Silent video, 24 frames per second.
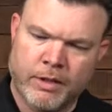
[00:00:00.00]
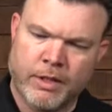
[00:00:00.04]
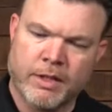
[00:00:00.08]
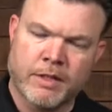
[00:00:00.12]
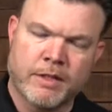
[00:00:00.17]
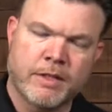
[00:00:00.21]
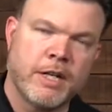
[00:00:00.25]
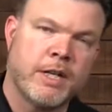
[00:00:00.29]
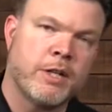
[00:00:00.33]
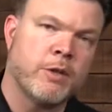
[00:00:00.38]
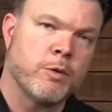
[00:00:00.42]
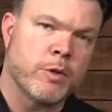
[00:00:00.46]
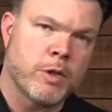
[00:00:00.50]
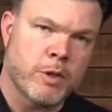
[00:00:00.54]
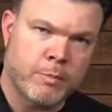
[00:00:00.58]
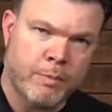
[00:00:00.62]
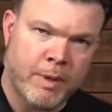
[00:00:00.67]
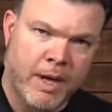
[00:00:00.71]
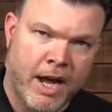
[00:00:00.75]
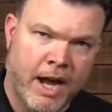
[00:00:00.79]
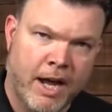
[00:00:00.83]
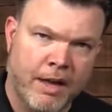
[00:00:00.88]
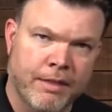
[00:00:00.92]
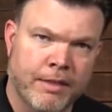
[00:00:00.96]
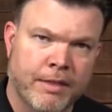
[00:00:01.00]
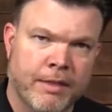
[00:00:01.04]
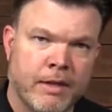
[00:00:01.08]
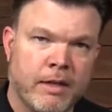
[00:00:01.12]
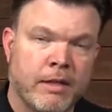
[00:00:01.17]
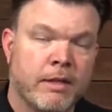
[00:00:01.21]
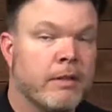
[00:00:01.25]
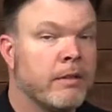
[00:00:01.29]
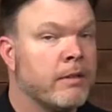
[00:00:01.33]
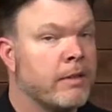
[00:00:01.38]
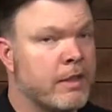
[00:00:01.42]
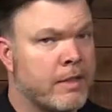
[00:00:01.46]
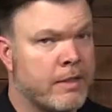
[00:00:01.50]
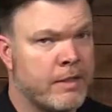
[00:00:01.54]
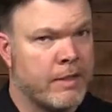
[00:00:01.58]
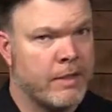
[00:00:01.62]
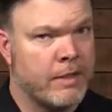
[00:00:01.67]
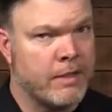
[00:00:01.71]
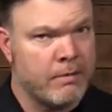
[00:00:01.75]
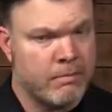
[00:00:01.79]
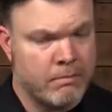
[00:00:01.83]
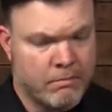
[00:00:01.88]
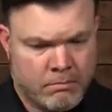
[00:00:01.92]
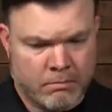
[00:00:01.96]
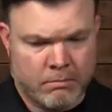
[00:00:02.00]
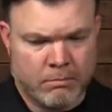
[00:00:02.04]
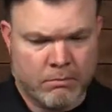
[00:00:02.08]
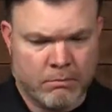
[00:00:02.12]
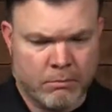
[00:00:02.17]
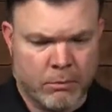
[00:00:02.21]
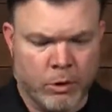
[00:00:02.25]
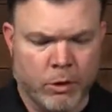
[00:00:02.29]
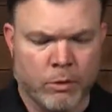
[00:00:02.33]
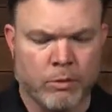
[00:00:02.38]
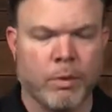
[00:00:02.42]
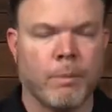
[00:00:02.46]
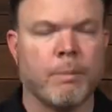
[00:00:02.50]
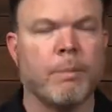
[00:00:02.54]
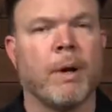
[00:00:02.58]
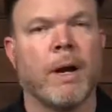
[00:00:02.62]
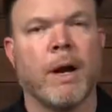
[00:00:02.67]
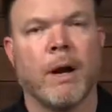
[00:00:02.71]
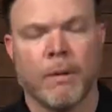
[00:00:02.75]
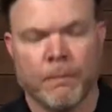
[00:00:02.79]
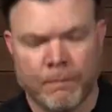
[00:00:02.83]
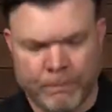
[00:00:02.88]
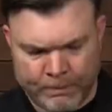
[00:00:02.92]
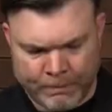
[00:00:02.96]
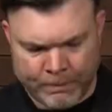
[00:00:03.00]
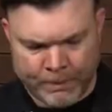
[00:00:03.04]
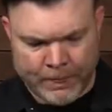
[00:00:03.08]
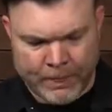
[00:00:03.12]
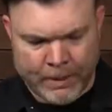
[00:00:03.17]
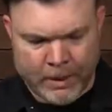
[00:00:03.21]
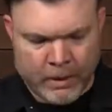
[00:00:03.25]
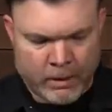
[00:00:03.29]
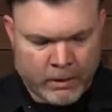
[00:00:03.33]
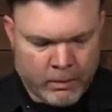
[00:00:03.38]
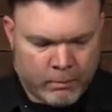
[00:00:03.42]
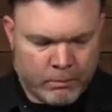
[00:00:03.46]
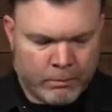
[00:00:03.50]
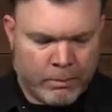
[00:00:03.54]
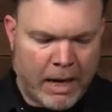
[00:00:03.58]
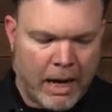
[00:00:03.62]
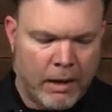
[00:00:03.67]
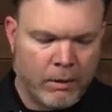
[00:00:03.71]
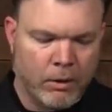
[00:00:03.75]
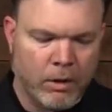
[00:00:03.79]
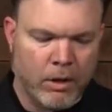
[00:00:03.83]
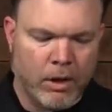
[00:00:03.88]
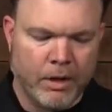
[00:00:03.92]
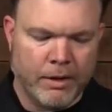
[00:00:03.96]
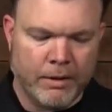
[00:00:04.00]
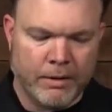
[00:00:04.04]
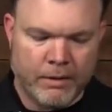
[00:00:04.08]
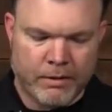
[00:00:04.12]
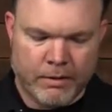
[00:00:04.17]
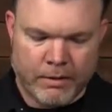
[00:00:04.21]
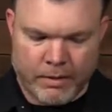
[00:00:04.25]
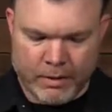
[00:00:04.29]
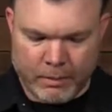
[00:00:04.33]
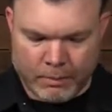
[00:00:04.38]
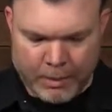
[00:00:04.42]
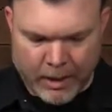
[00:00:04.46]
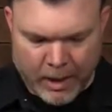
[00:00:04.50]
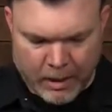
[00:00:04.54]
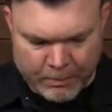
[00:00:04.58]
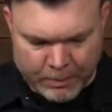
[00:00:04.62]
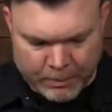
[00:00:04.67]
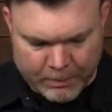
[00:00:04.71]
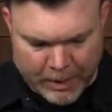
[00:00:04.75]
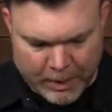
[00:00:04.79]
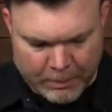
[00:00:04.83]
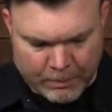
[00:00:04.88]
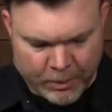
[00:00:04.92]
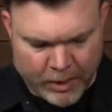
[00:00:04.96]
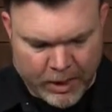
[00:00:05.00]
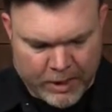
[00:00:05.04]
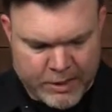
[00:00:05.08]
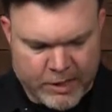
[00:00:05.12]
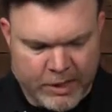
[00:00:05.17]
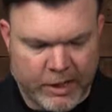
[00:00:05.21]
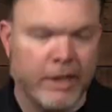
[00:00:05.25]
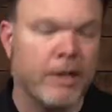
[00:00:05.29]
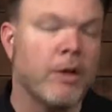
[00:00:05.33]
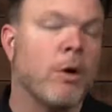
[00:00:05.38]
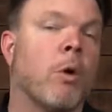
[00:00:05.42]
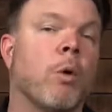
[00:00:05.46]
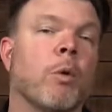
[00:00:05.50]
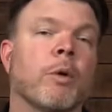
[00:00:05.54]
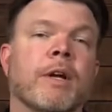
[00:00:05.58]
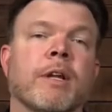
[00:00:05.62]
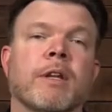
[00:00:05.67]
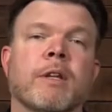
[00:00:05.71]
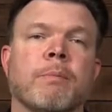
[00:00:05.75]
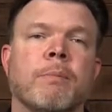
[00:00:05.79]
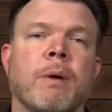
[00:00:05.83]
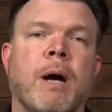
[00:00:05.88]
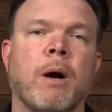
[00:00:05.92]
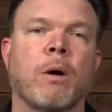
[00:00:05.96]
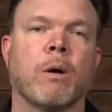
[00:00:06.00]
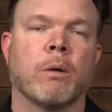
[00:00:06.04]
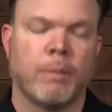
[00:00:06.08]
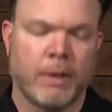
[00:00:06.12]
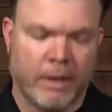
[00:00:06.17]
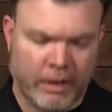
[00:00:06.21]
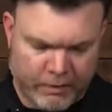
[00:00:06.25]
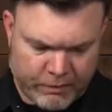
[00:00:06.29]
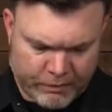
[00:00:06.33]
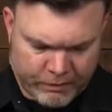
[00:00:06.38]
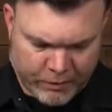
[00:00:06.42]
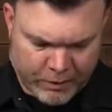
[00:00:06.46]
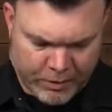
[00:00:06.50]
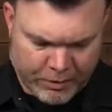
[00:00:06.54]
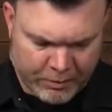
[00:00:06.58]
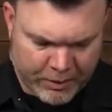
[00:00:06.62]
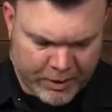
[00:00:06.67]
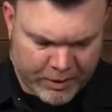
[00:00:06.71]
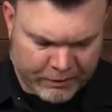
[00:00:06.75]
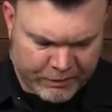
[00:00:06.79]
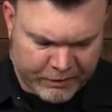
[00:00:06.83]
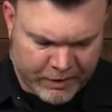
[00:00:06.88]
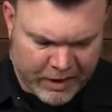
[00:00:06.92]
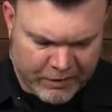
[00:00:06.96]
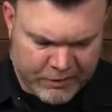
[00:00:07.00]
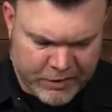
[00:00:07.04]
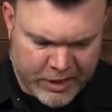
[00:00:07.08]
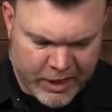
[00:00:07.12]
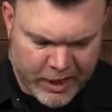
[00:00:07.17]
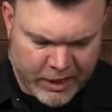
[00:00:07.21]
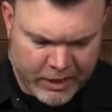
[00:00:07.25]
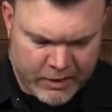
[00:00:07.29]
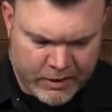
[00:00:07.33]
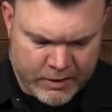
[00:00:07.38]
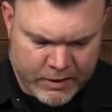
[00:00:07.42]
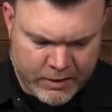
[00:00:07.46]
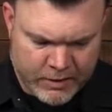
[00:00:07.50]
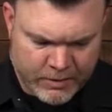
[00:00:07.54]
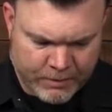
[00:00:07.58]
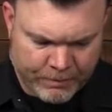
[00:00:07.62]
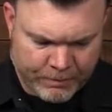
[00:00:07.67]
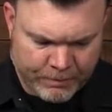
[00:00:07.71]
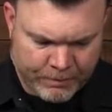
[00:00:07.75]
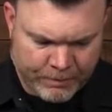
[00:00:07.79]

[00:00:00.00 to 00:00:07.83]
continuous path that's in good repair. Power on the pump by pressing and holding the power button for three to five seconds.